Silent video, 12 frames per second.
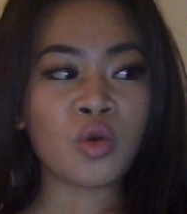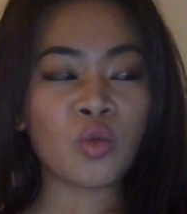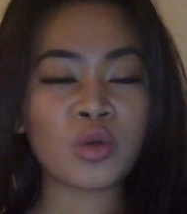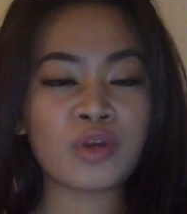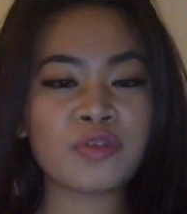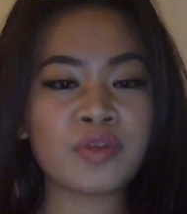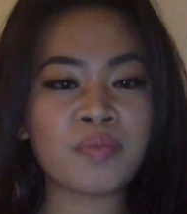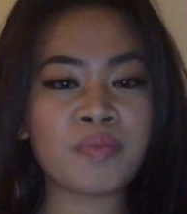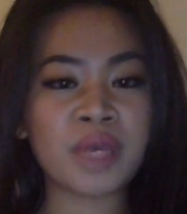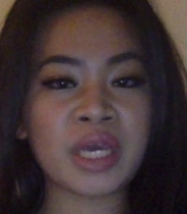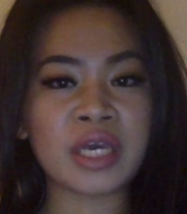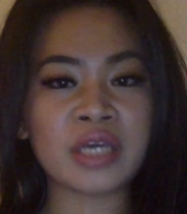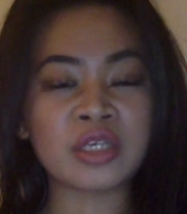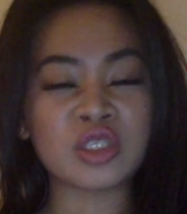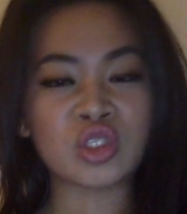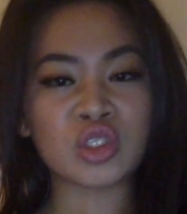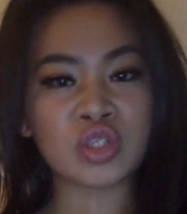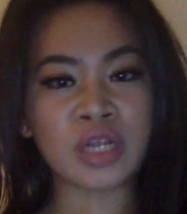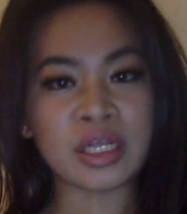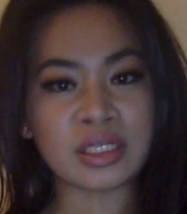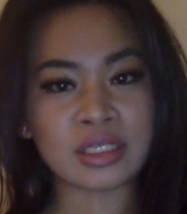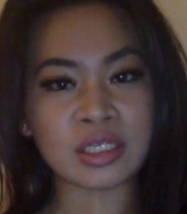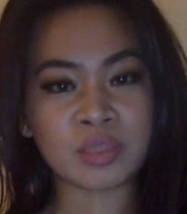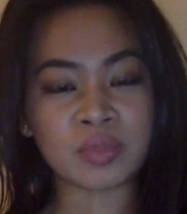One of the big
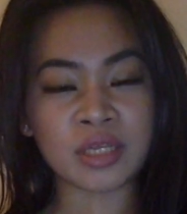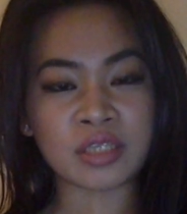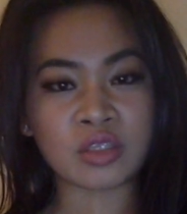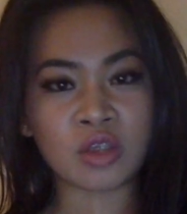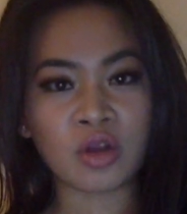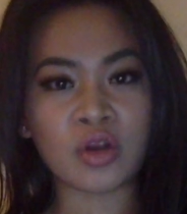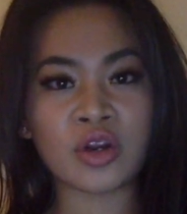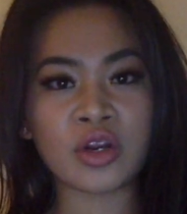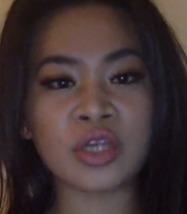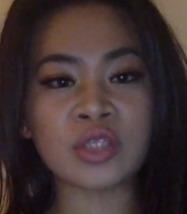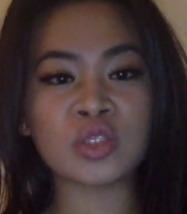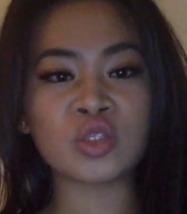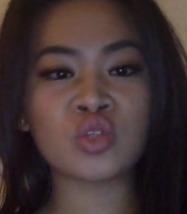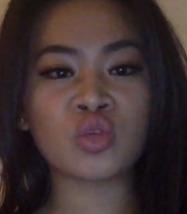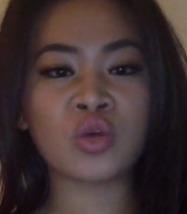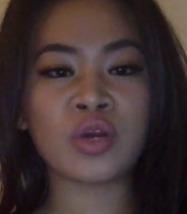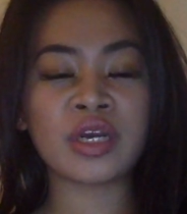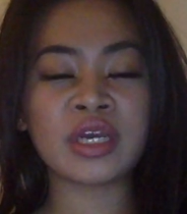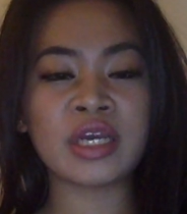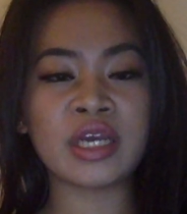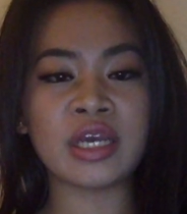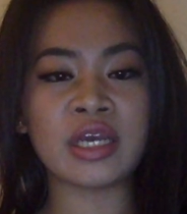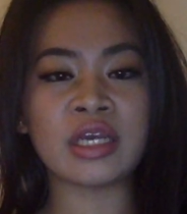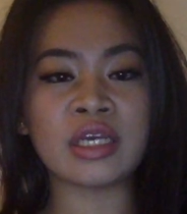constraints that's placed on her in the story
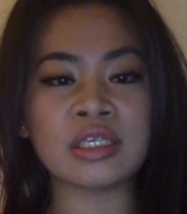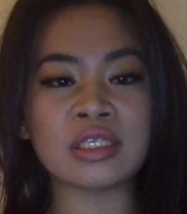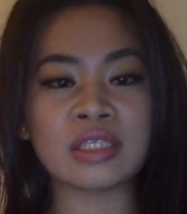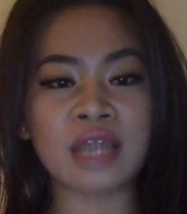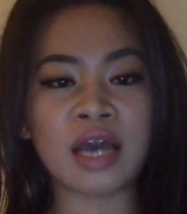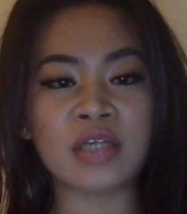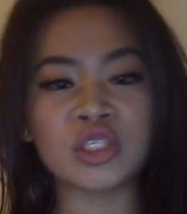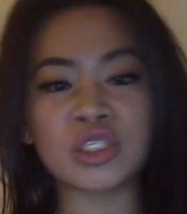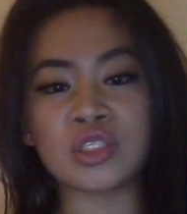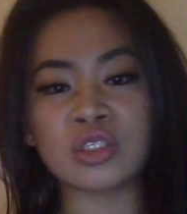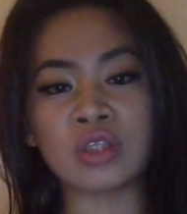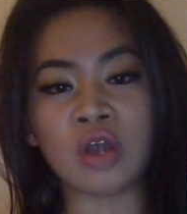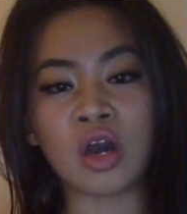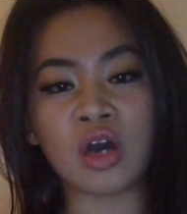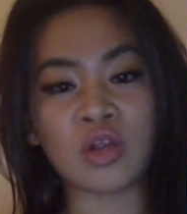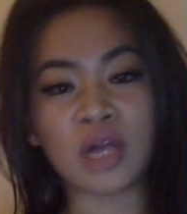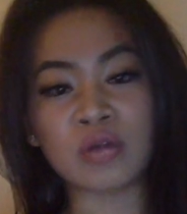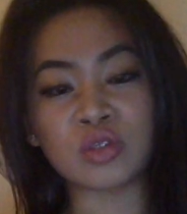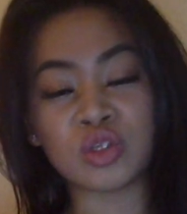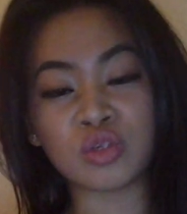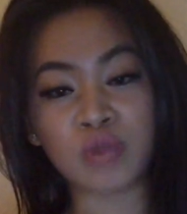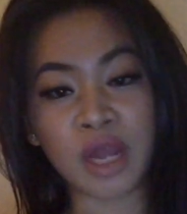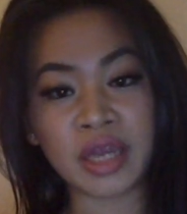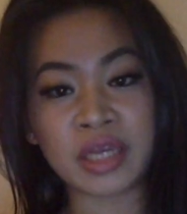is that she's not allowed to
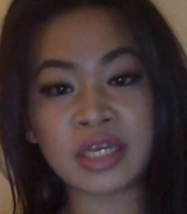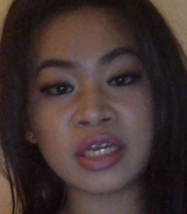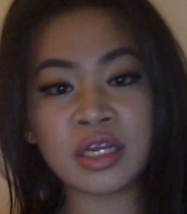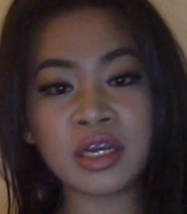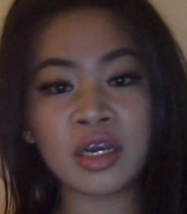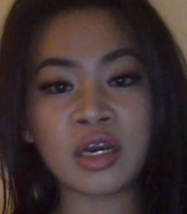write.